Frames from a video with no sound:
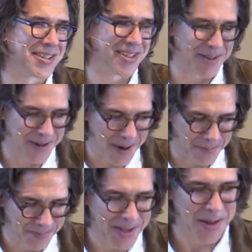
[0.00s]
So,
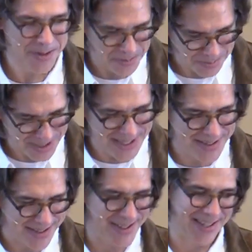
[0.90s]
um, so
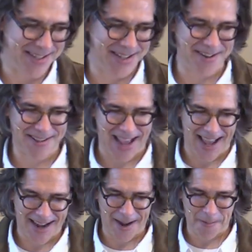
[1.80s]
please consider
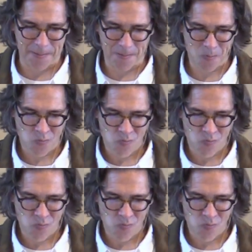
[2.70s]
that. Um,